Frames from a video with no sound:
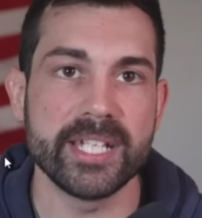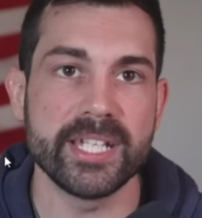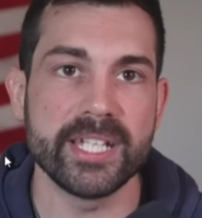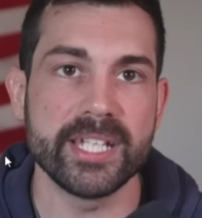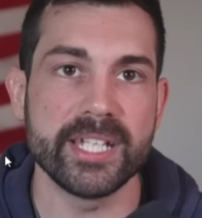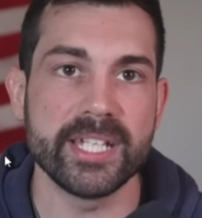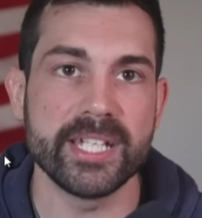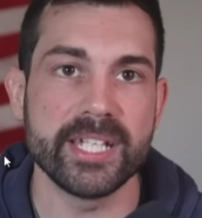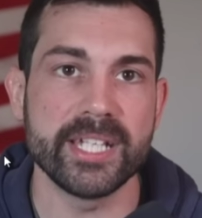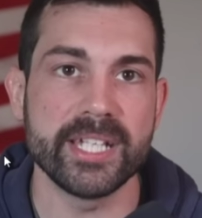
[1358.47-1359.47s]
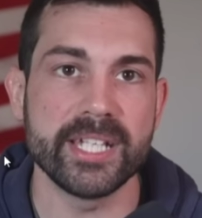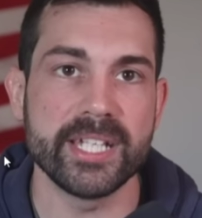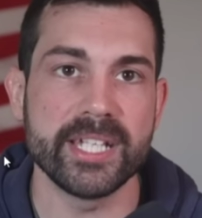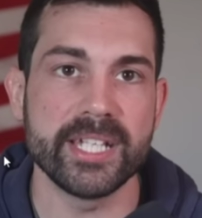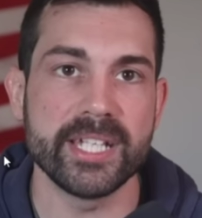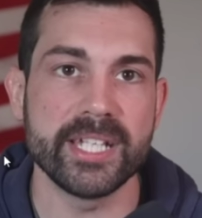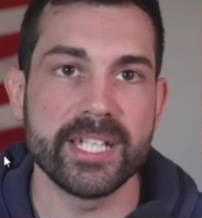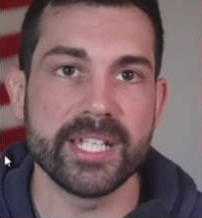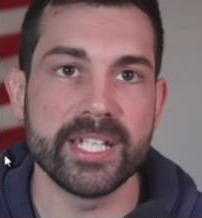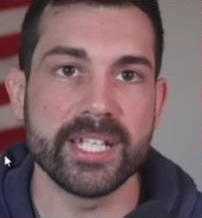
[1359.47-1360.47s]

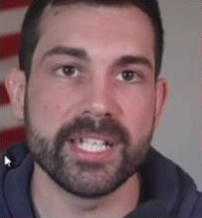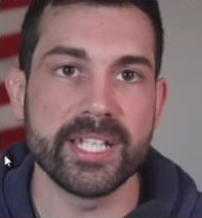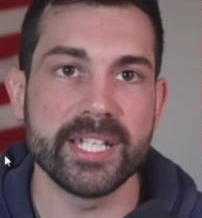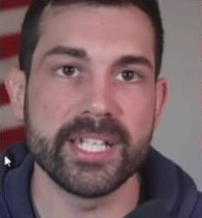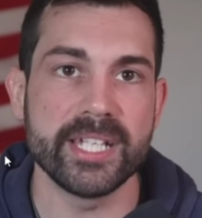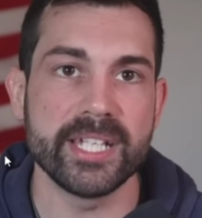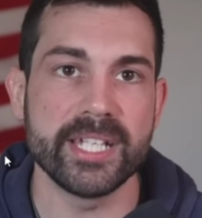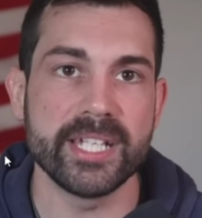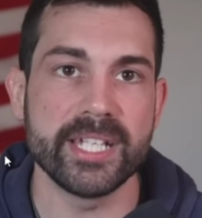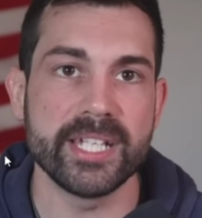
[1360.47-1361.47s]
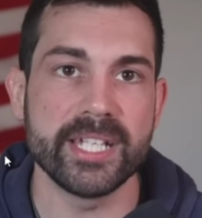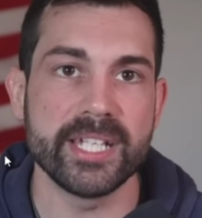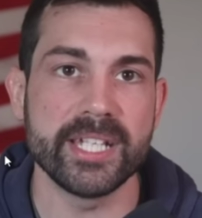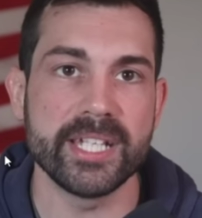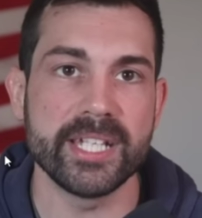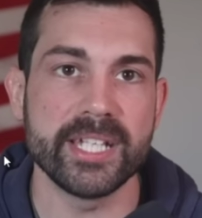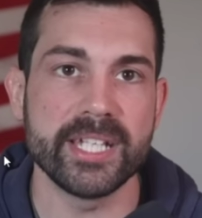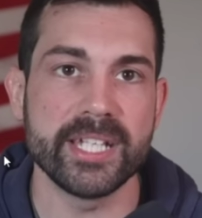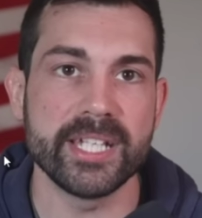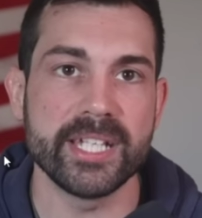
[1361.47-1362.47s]

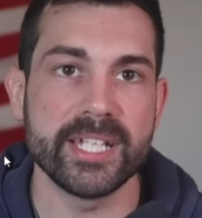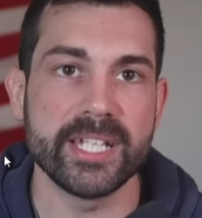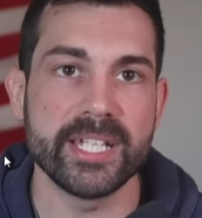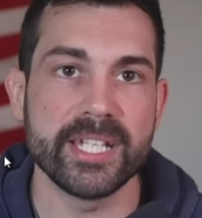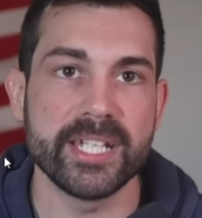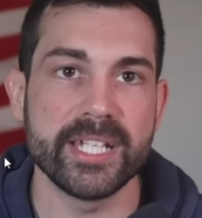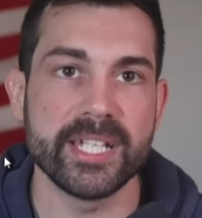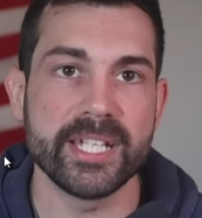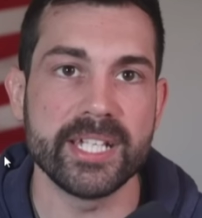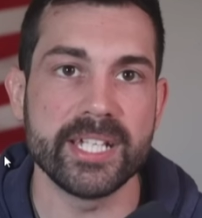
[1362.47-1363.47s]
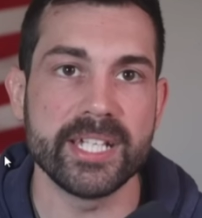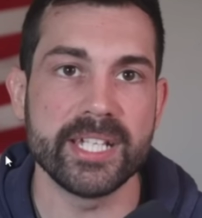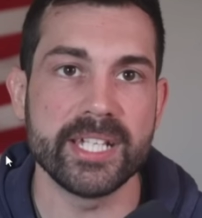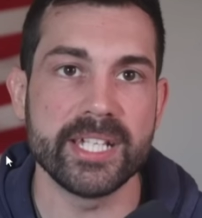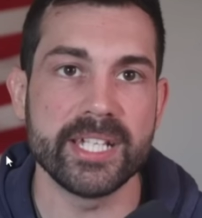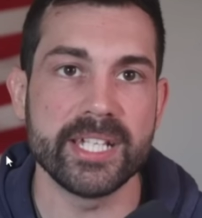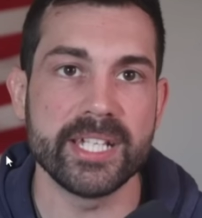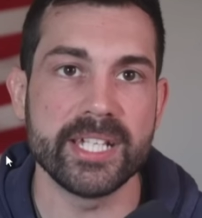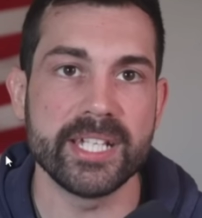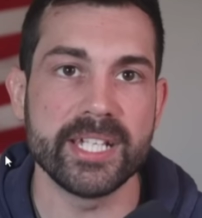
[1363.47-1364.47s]

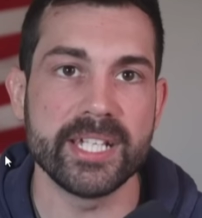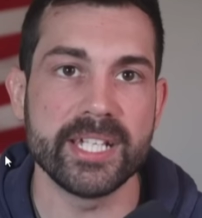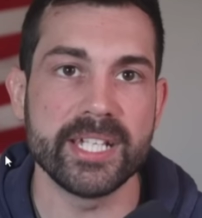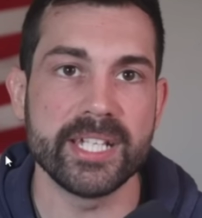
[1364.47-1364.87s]
(not speaking)